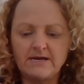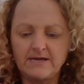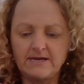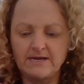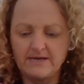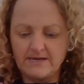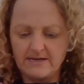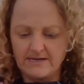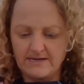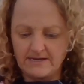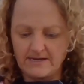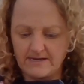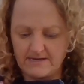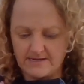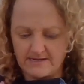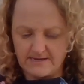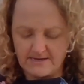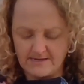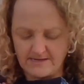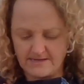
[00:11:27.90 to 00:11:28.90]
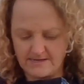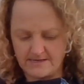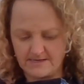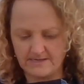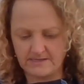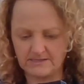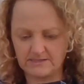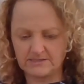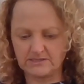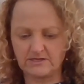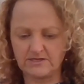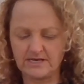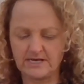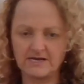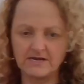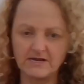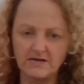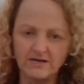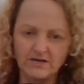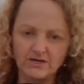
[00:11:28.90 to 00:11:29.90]
so
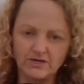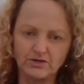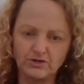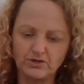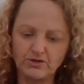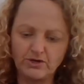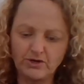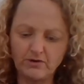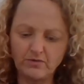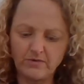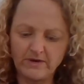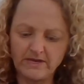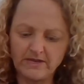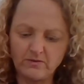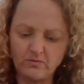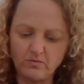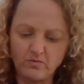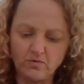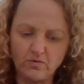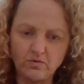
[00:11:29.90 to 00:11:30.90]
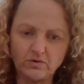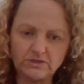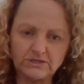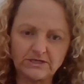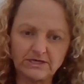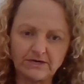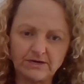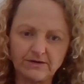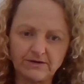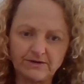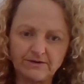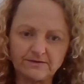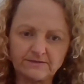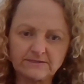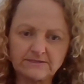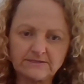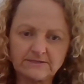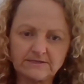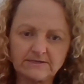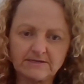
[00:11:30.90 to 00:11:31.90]
that you know where the water
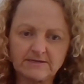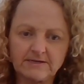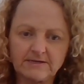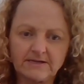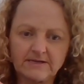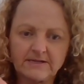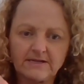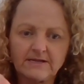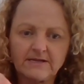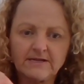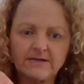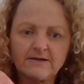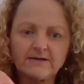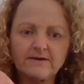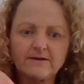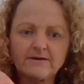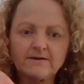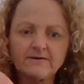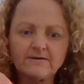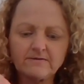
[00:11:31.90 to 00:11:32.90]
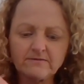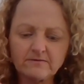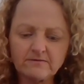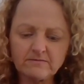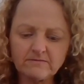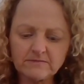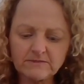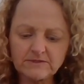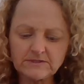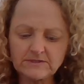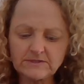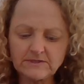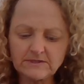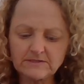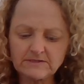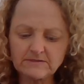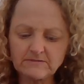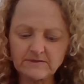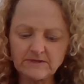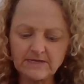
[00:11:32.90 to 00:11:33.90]
goes. Oops,
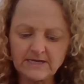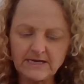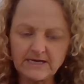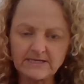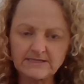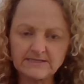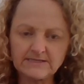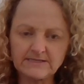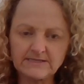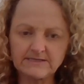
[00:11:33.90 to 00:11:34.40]
a bit hard.